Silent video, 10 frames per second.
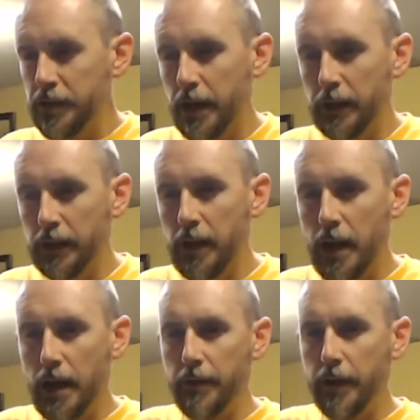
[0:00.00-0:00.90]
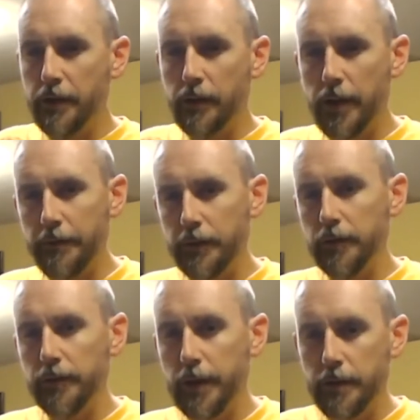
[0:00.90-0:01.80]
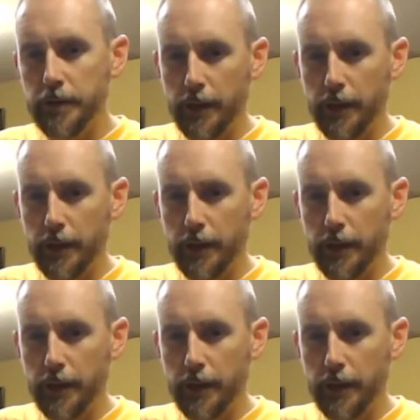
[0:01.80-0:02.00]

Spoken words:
not a lot of underlying fruit flavors.